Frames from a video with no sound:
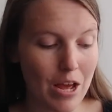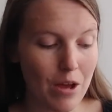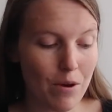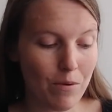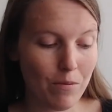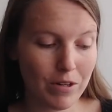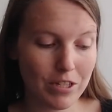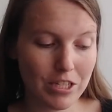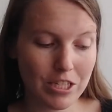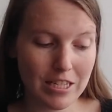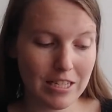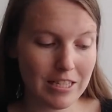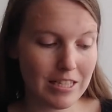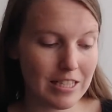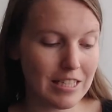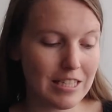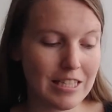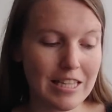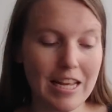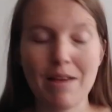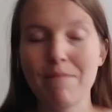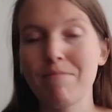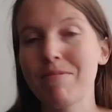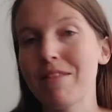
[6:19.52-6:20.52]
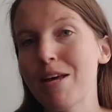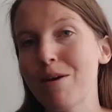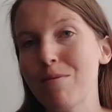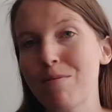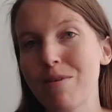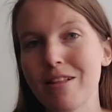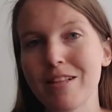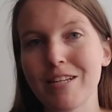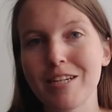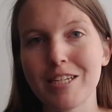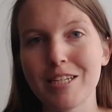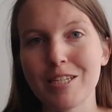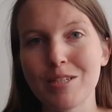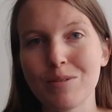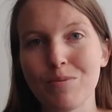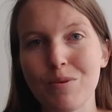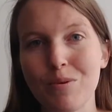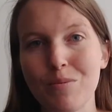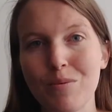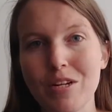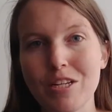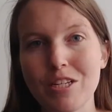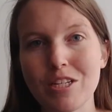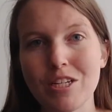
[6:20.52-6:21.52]
which is the same thing we learned
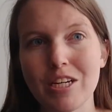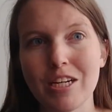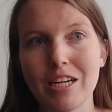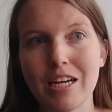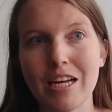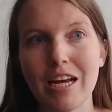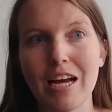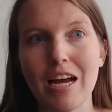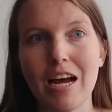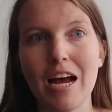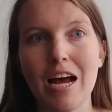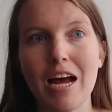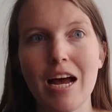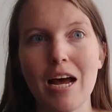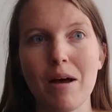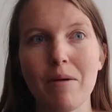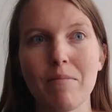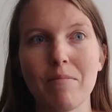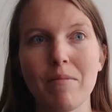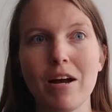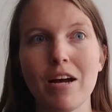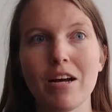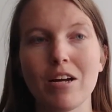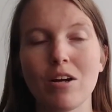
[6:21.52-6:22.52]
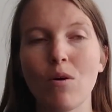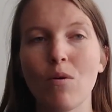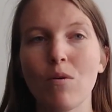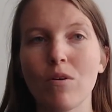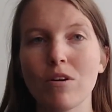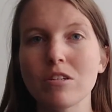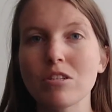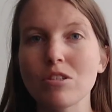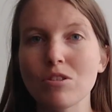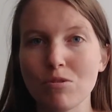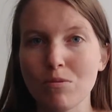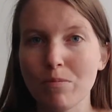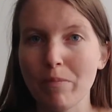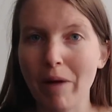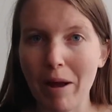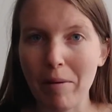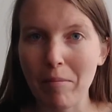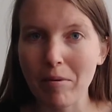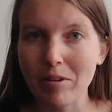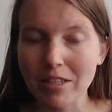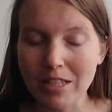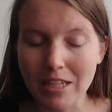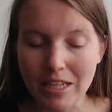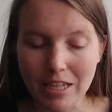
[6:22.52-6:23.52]
when we took um, a course through
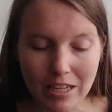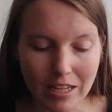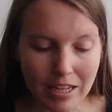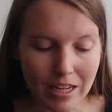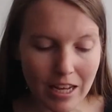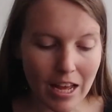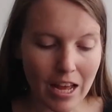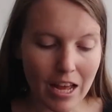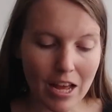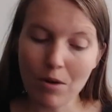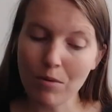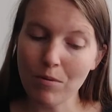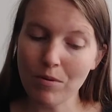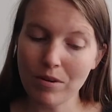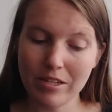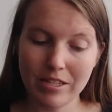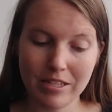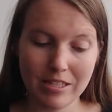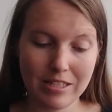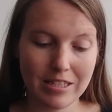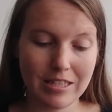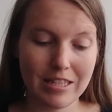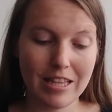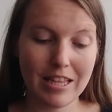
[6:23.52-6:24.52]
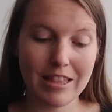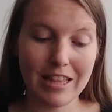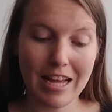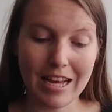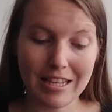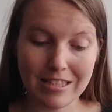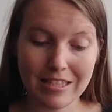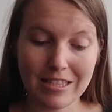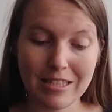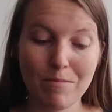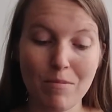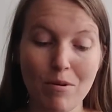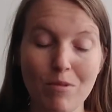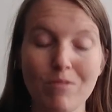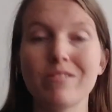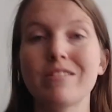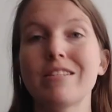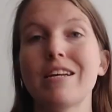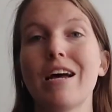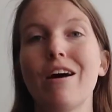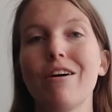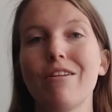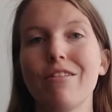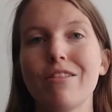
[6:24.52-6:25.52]
Bible League, was that that's the
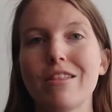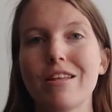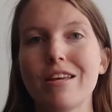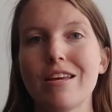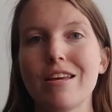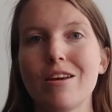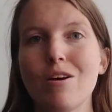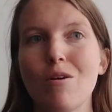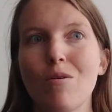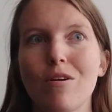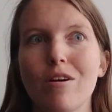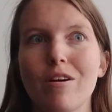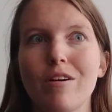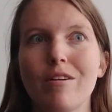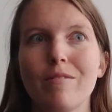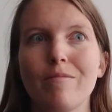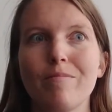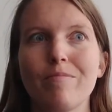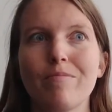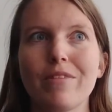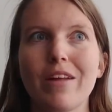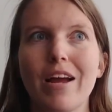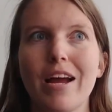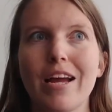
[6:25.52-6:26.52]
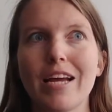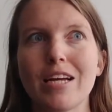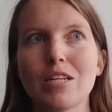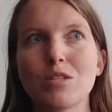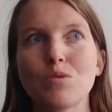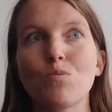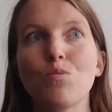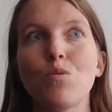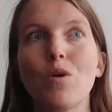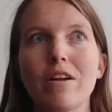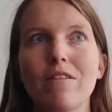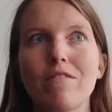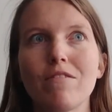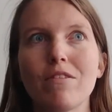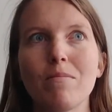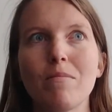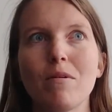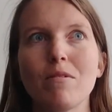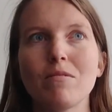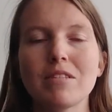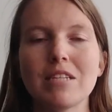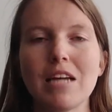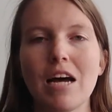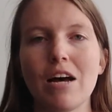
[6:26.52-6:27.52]
most healthy, or I guess one of the
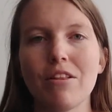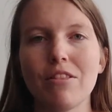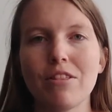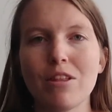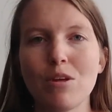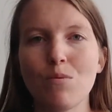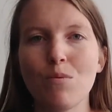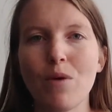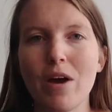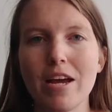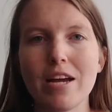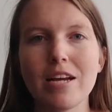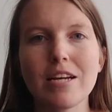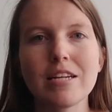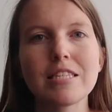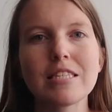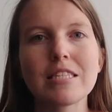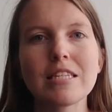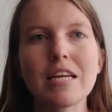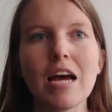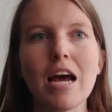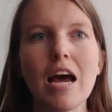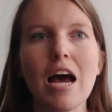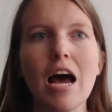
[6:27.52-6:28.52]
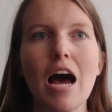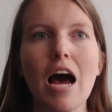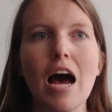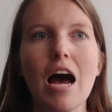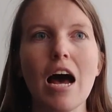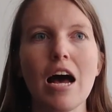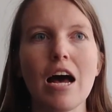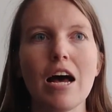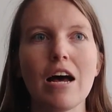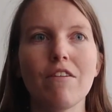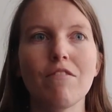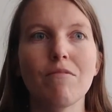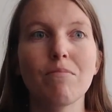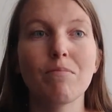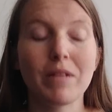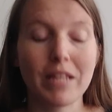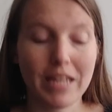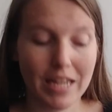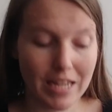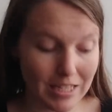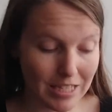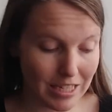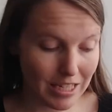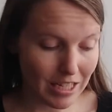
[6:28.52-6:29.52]
most healthy ways of
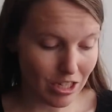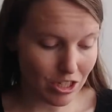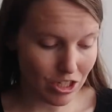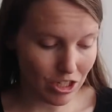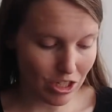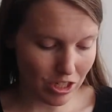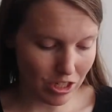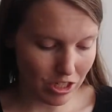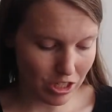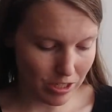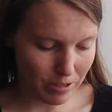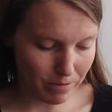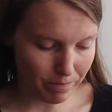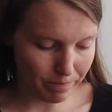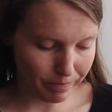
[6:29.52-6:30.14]
planting a church.